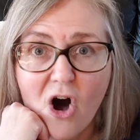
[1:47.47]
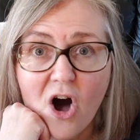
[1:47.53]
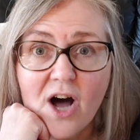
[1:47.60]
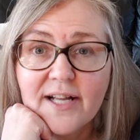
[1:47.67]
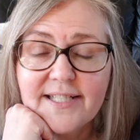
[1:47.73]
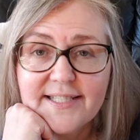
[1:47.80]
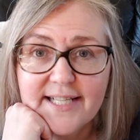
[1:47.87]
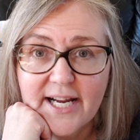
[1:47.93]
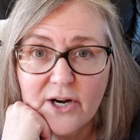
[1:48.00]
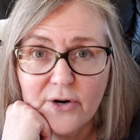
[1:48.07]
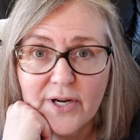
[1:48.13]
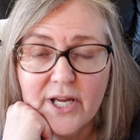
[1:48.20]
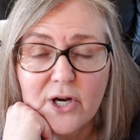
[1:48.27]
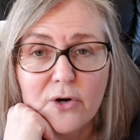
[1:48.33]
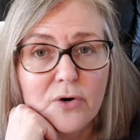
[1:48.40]

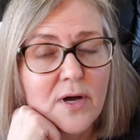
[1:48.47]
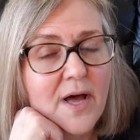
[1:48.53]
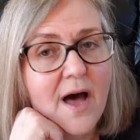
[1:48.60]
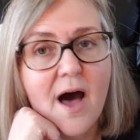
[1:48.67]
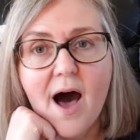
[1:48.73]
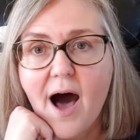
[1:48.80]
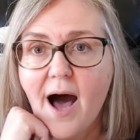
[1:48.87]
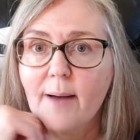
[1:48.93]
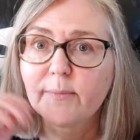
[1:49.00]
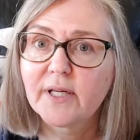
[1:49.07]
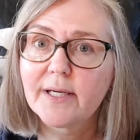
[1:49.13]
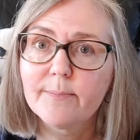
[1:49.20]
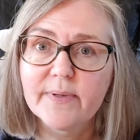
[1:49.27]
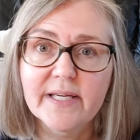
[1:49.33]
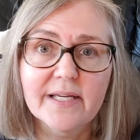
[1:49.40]
Ontario. I'm
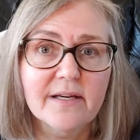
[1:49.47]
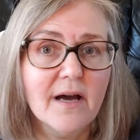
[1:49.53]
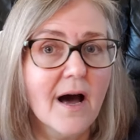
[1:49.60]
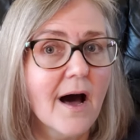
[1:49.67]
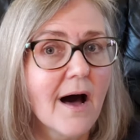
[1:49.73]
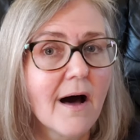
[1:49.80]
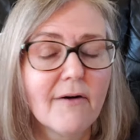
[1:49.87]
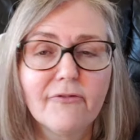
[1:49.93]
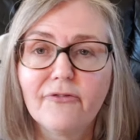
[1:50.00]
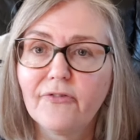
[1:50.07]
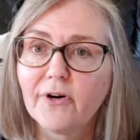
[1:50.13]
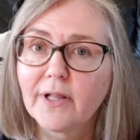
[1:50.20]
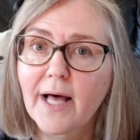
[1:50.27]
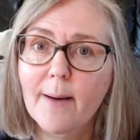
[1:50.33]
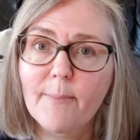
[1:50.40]
going to be
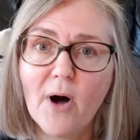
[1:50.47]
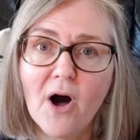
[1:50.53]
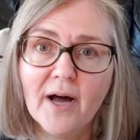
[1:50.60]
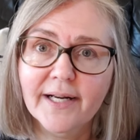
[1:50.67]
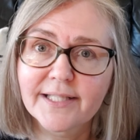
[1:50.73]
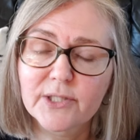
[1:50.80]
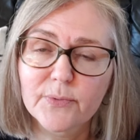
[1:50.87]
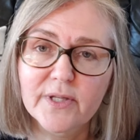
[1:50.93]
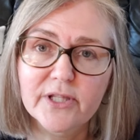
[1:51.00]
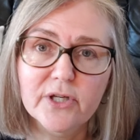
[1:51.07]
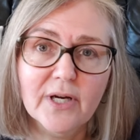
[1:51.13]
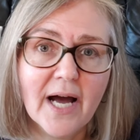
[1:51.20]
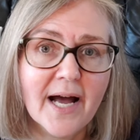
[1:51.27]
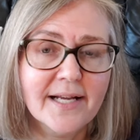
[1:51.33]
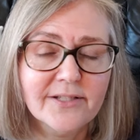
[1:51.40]
full up honest with
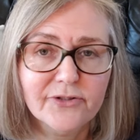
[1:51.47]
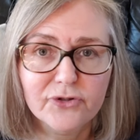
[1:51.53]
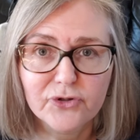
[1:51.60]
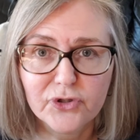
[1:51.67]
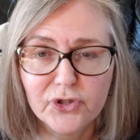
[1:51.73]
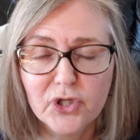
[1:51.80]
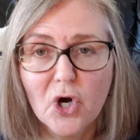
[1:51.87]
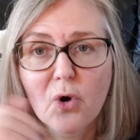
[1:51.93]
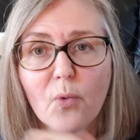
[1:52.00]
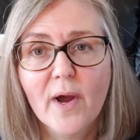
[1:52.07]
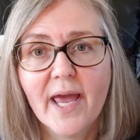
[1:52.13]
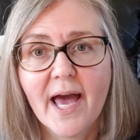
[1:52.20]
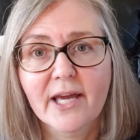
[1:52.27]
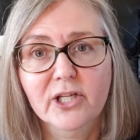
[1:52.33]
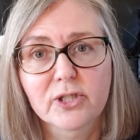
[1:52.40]
you guys. There's no
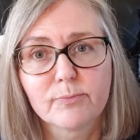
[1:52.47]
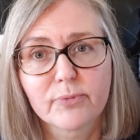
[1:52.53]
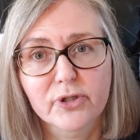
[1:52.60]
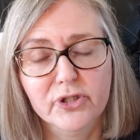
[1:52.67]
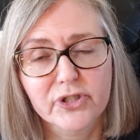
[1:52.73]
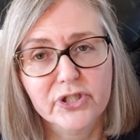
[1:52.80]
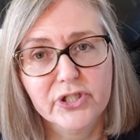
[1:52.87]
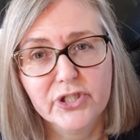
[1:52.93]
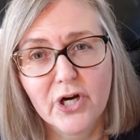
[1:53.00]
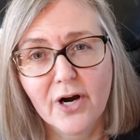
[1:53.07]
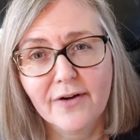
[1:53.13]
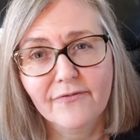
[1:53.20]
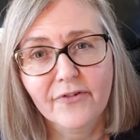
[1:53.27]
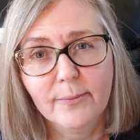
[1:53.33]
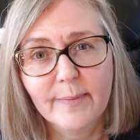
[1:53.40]
way I could purchase
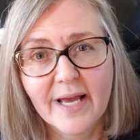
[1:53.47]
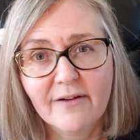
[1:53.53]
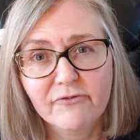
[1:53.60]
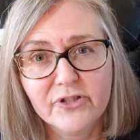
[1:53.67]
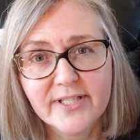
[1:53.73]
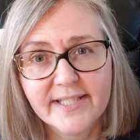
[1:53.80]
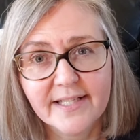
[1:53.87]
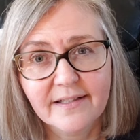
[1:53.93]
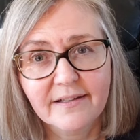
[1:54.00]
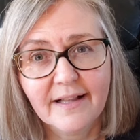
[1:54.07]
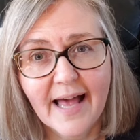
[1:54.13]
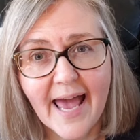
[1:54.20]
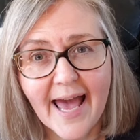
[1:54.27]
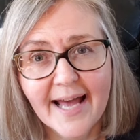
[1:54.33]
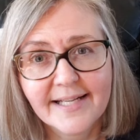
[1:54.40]
yarn from every single
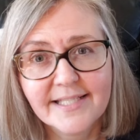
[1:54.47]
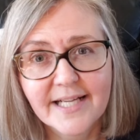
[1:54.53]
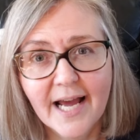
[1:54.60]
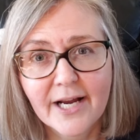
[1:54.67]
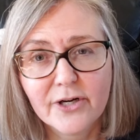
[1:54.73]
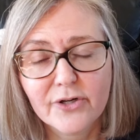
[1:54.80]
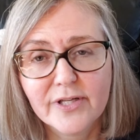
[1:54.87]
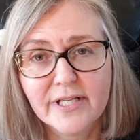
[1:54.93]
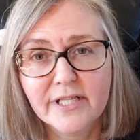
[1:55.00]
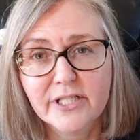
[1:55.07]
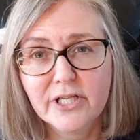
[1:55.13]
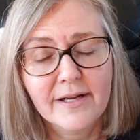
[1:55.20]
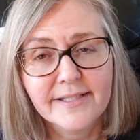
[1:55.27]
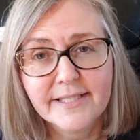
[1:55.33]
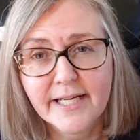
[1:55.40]
hand dyer in
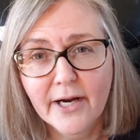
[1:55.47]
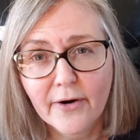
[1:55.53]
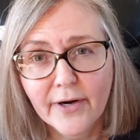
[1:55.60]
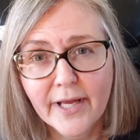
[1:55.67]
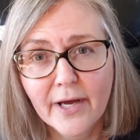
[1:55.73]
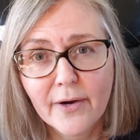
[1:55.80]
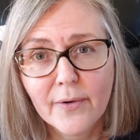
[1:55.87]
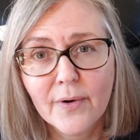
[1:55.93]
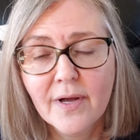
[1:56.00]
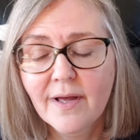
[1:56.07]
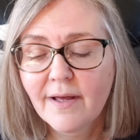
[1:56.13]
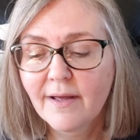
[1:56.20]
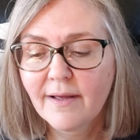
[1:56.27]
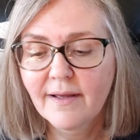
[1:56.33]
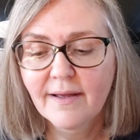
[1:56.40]
Ontario.
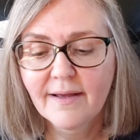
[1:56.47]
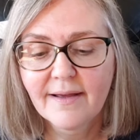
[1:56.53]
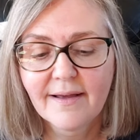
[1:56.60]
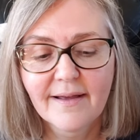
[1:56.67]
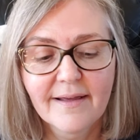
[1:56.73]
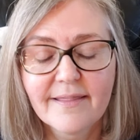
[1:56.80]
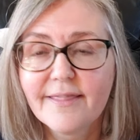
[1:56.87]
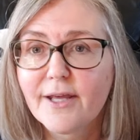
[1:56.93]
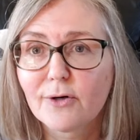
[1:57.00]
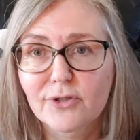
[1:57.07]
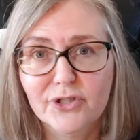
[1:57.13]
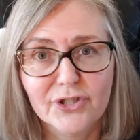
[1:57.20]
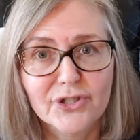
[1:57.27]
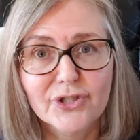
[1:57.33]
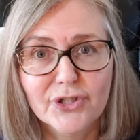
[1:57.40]
There
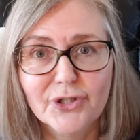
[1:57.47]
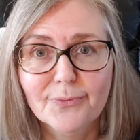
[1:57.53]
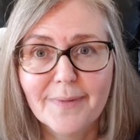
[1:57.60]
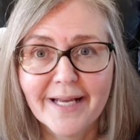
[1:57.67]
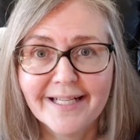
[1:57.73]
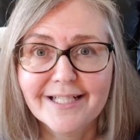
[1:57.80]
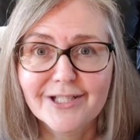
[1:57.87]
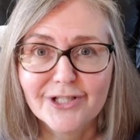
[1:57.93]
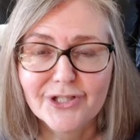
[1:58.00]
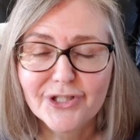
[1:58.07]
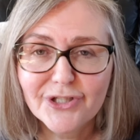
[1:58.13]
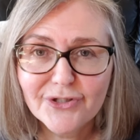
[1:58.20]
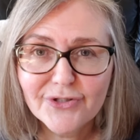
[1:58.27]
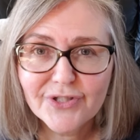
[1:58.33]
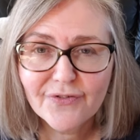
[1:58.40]
was just too many to
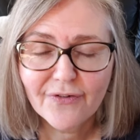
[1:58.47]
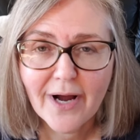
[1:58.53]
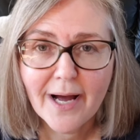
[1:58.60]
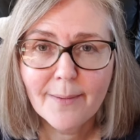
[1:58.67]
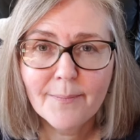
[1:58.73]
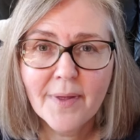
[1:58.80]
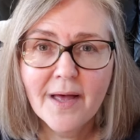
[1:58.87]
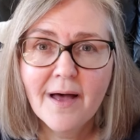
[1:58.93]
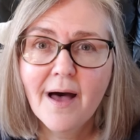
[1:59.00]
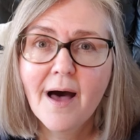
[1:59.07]
choose from.